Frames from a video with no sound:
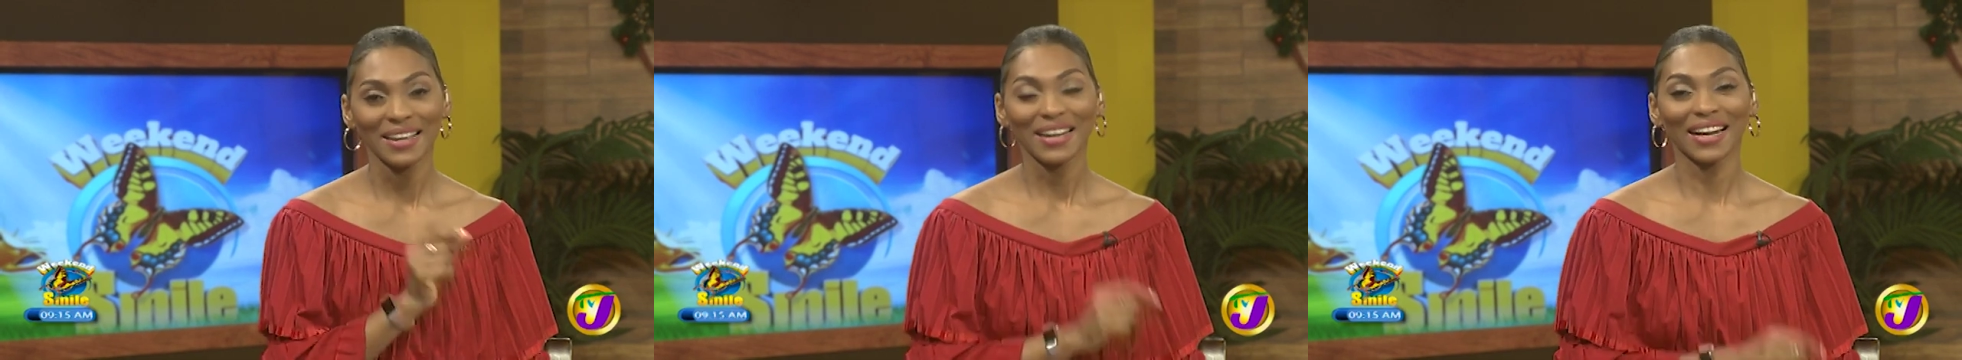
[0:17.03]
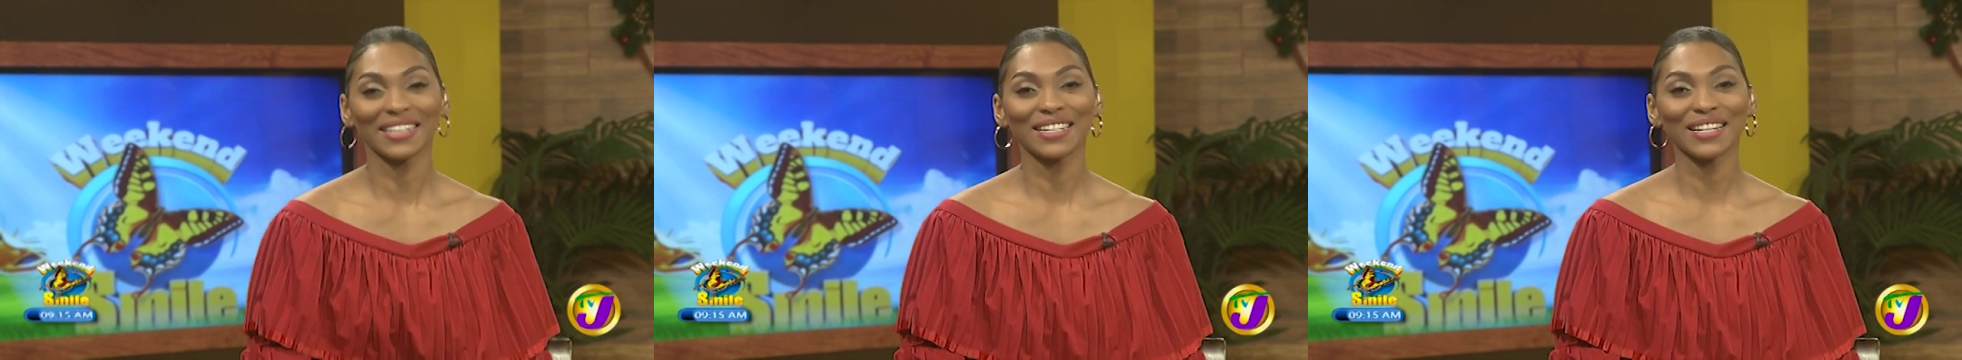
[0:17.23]

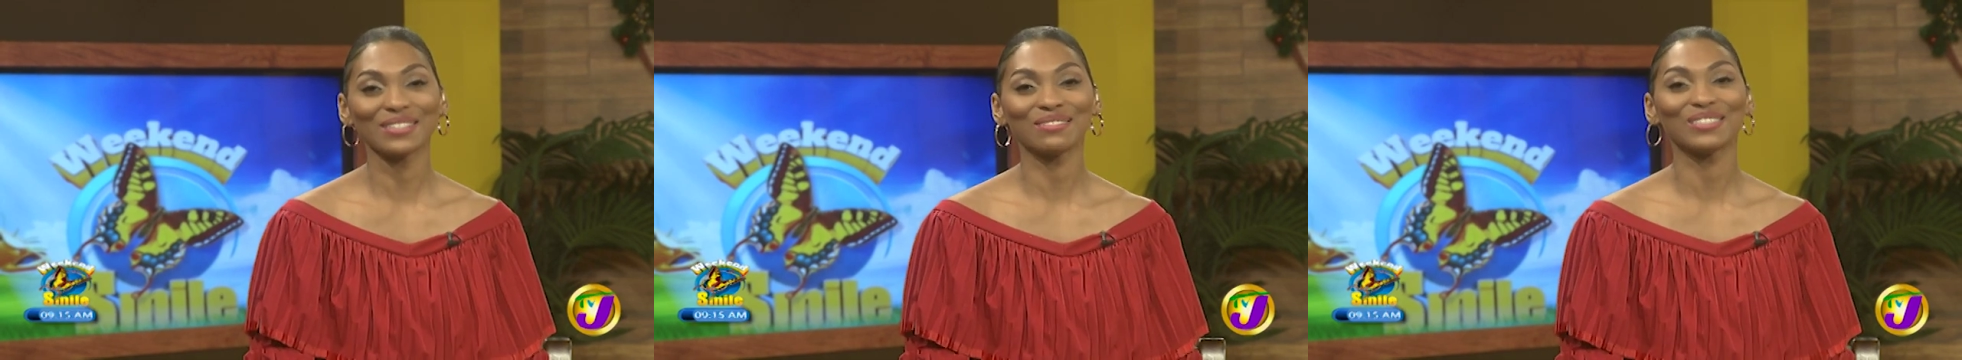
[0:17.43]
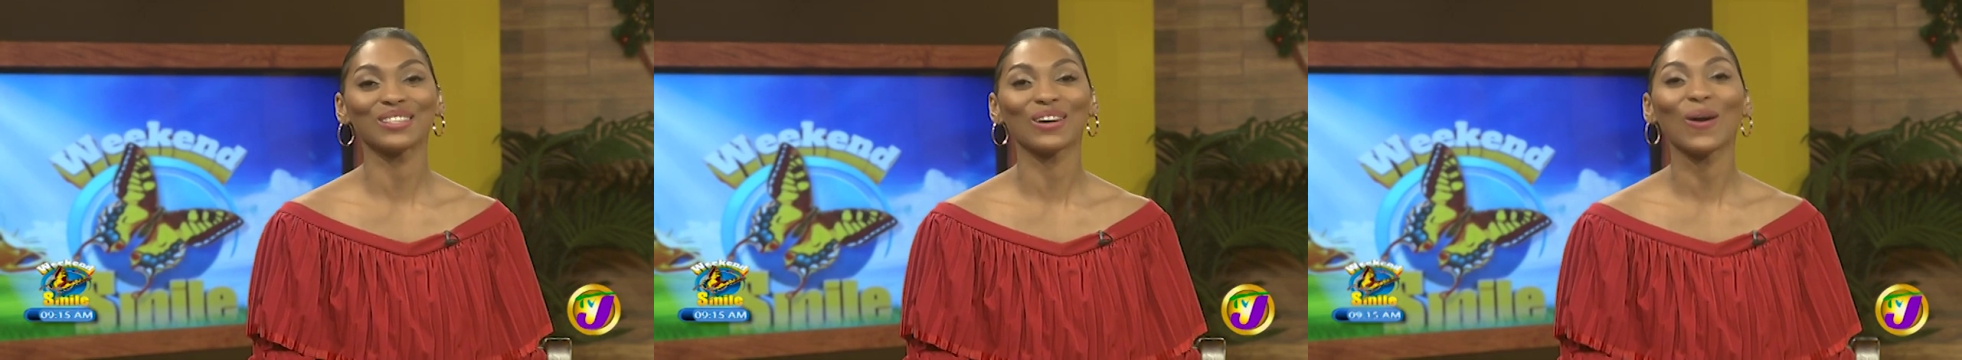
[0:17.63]
And here
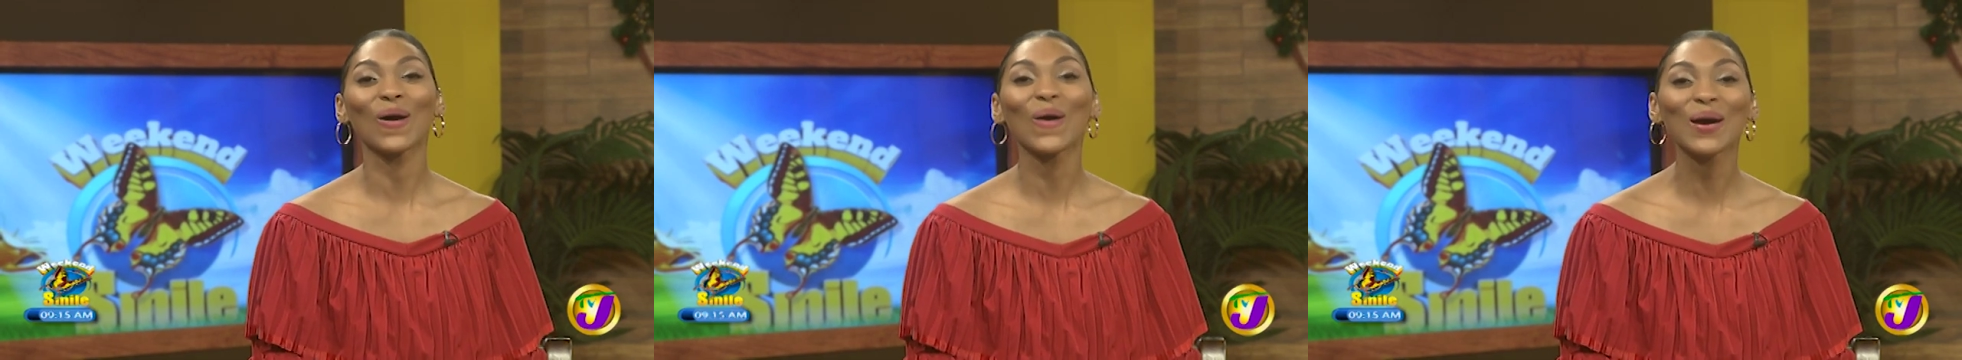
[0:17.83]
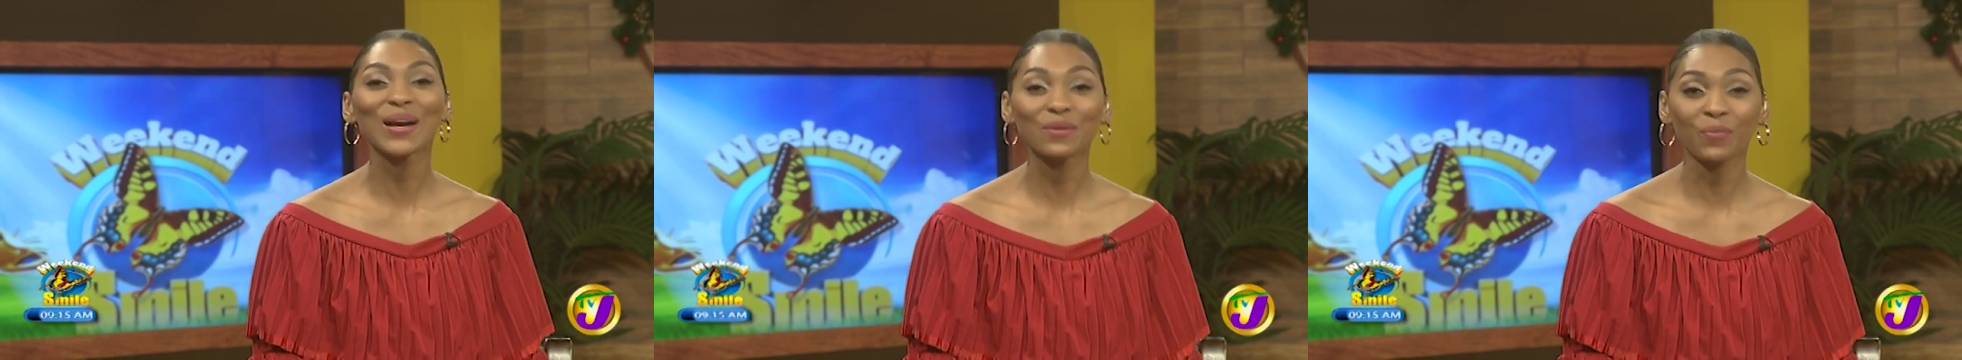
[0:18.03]
with the
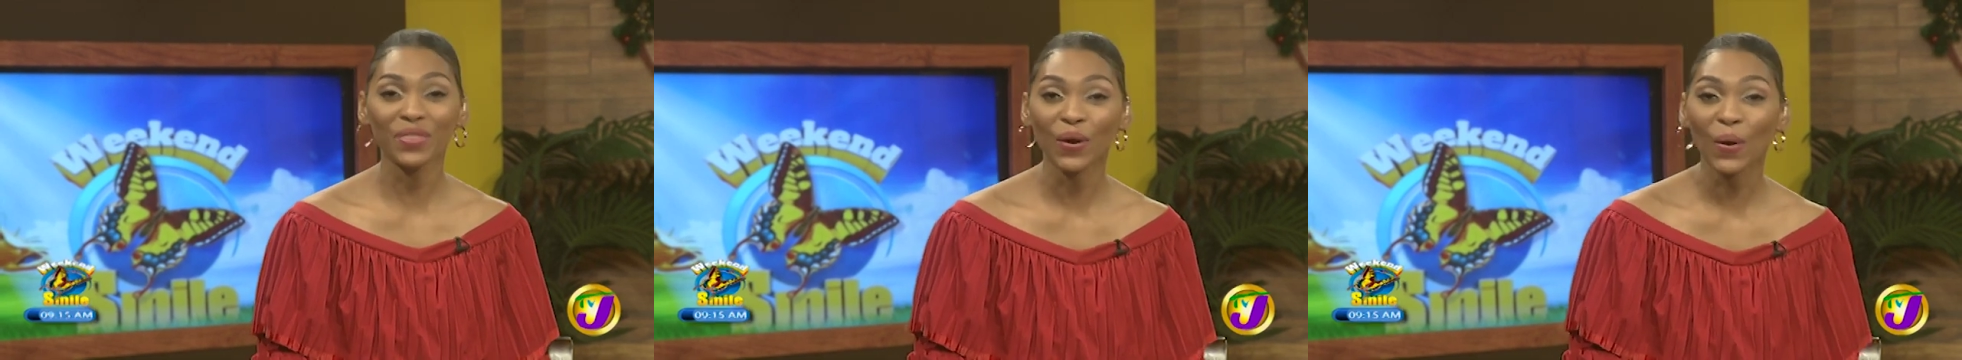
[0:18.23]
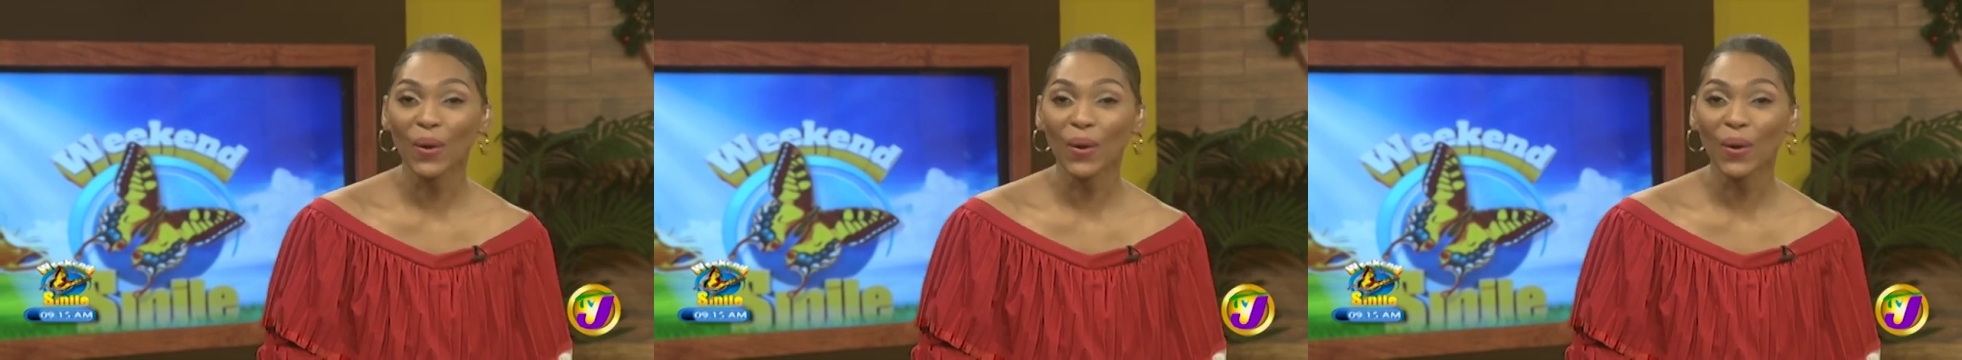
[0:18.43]
art with the